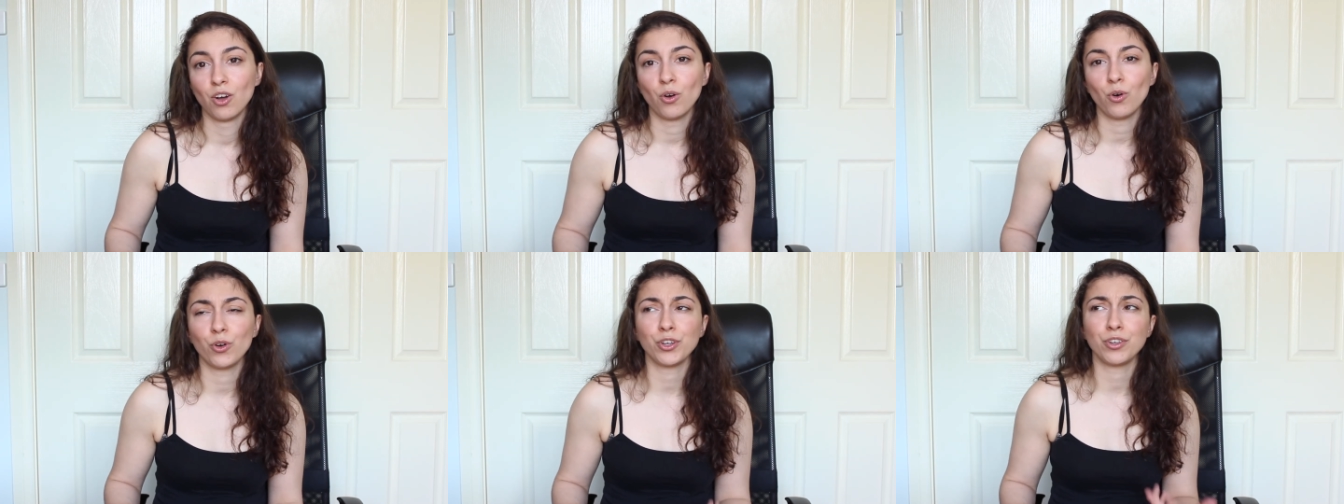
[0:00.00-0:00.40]

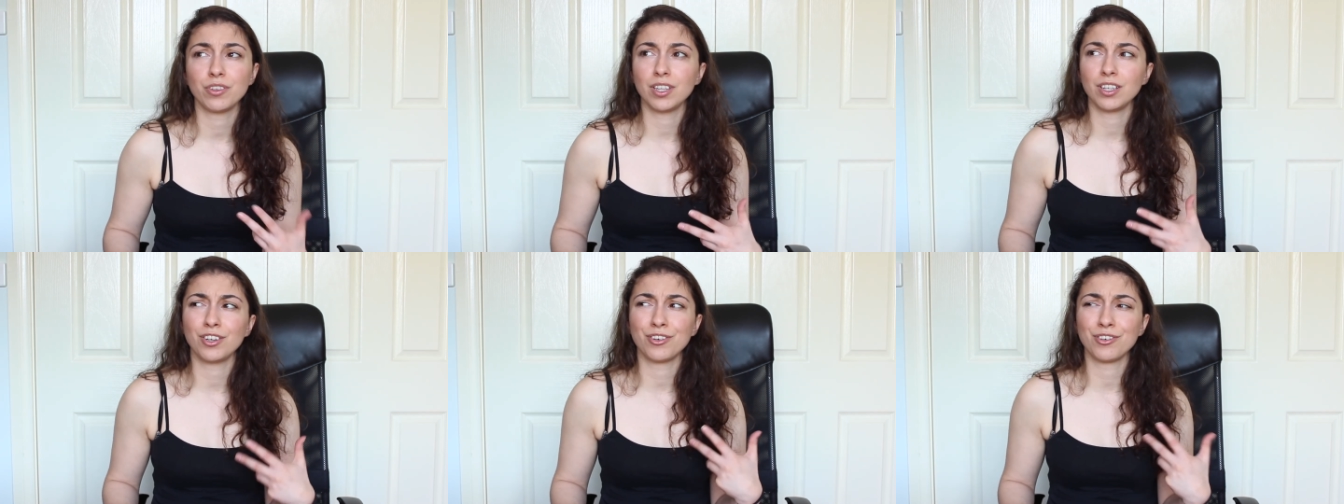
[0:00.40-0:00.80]
Or you
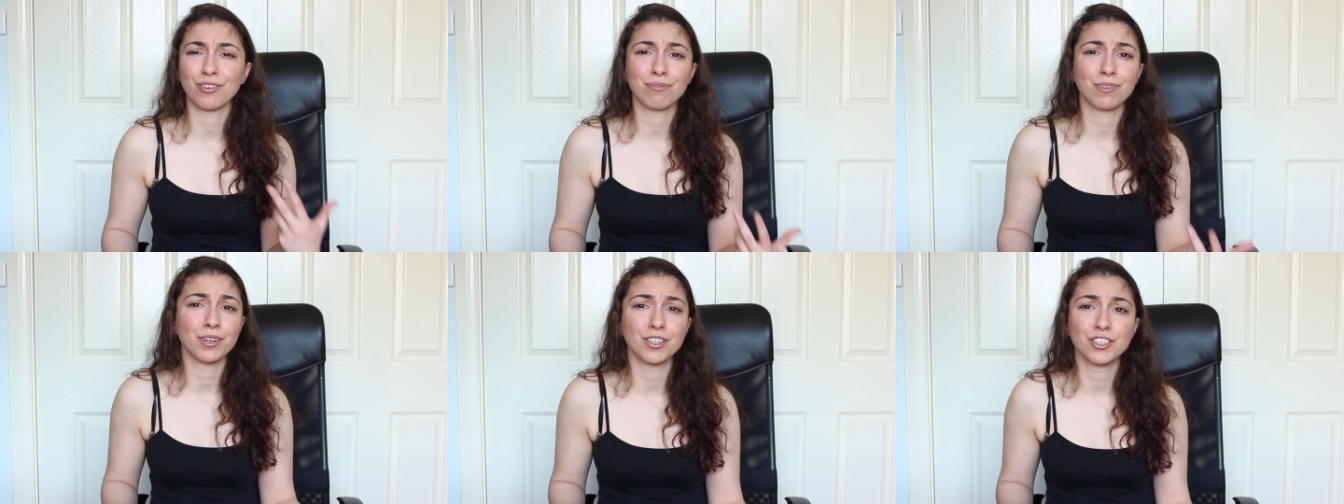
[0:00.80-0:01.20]
think you're not
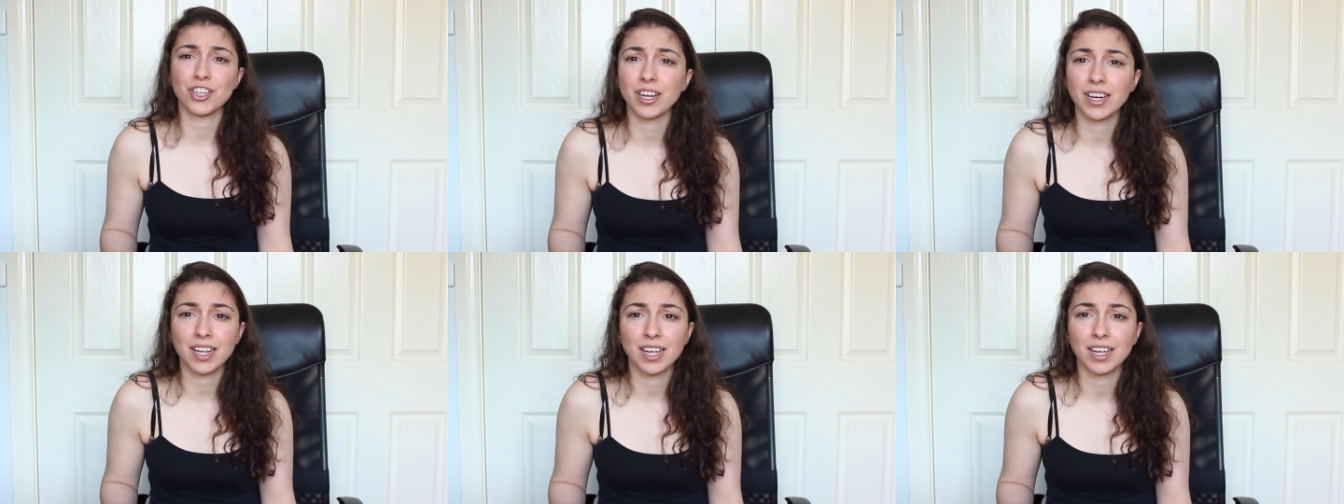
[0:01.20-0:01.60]

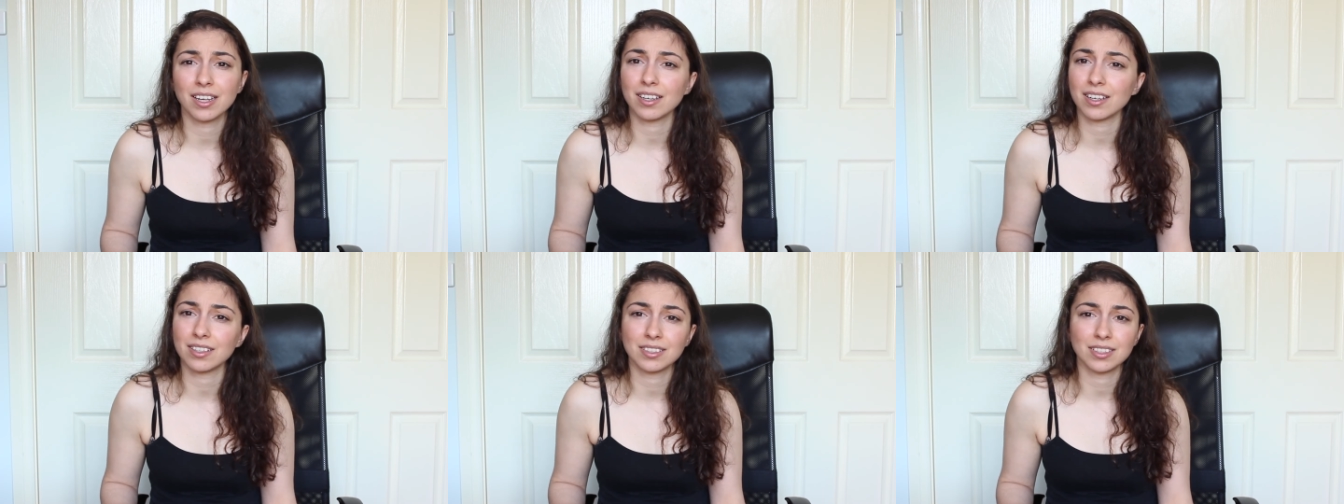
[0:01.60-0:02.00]
photogenic,
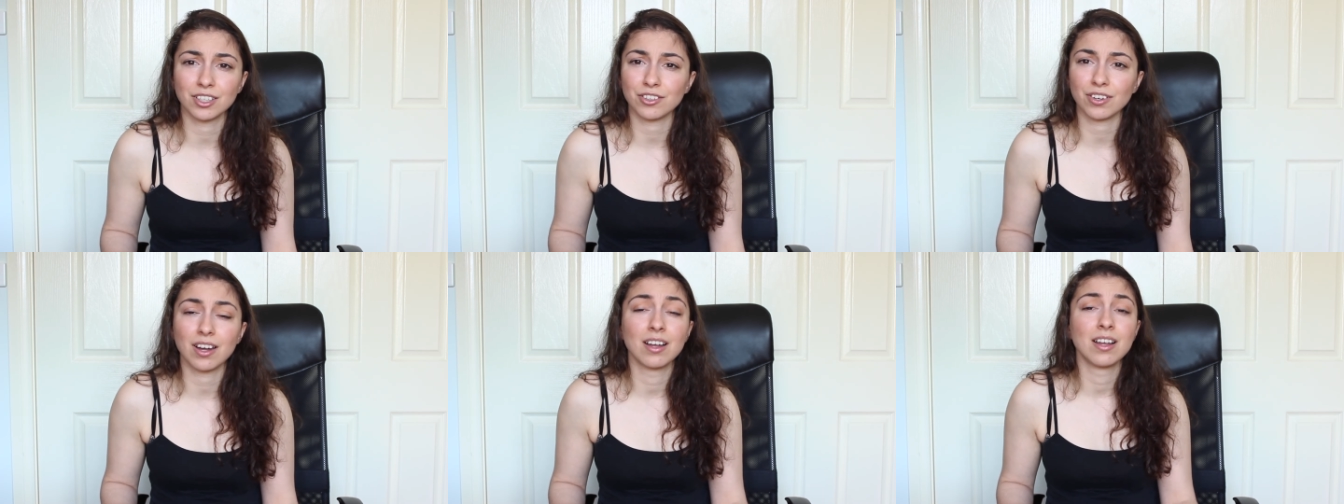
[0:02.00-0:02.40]

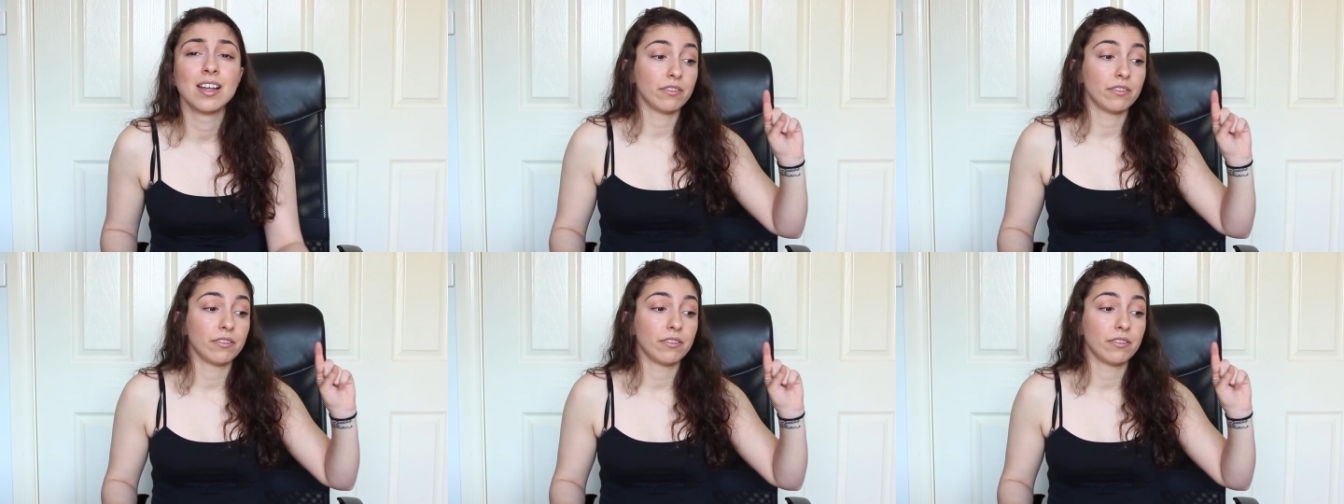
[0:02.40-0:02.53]
etc.